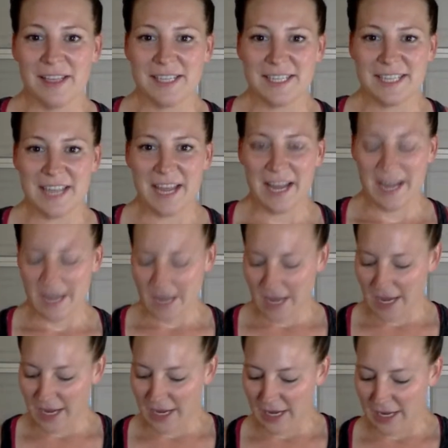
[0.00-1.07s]
today
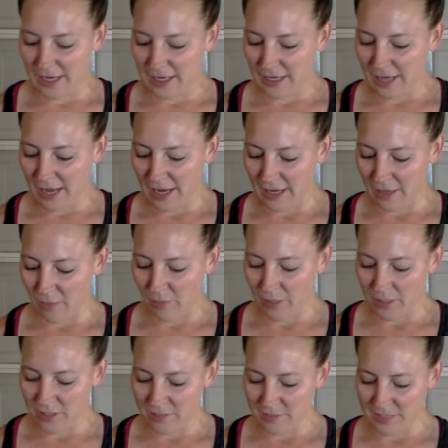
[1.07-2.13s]
and kind of what
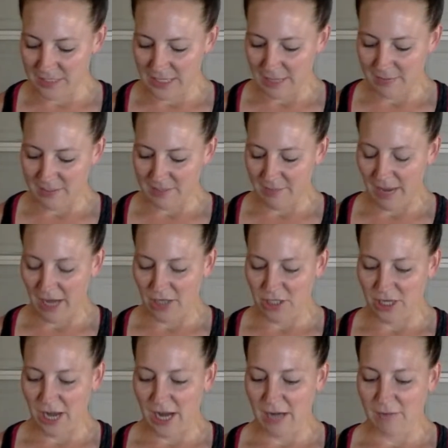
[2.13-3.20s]
are some steps, some
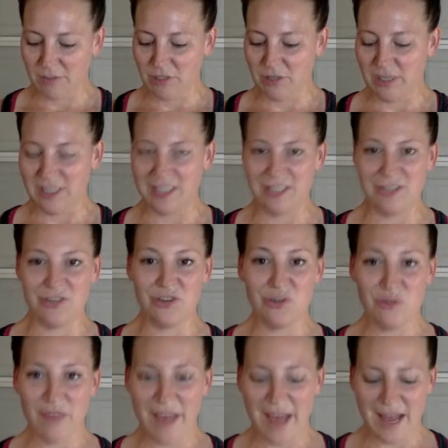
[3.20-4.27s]
action items you need to
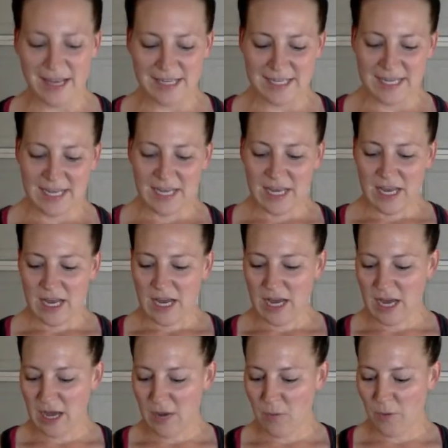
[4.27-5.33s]
do that.
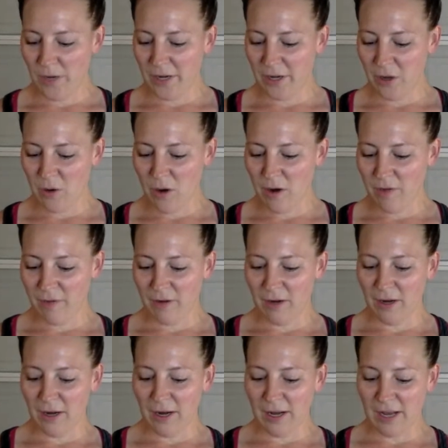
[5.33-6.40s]
We're going to go
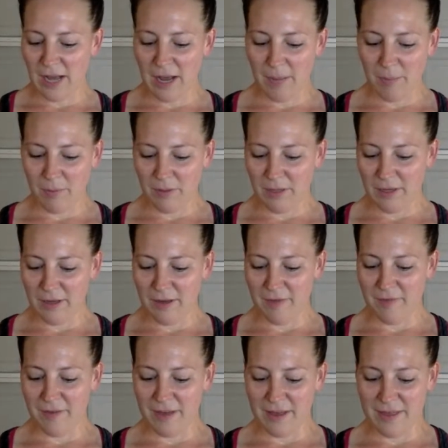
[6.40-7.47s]
over a couple
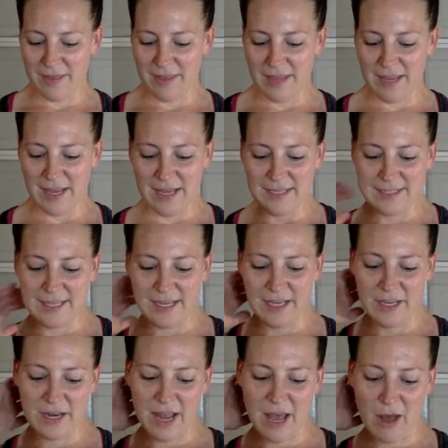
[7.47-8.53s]
of things that
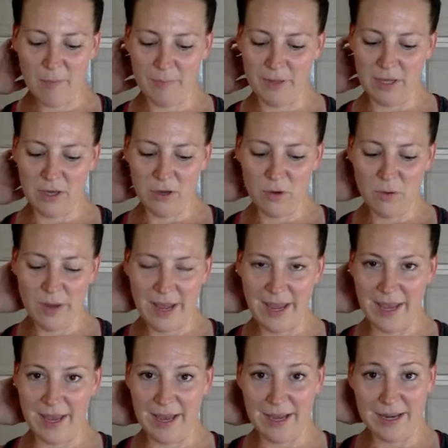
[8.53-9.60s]
could help you,
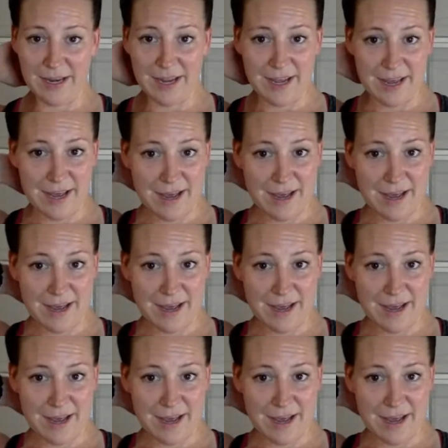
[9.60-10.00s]
and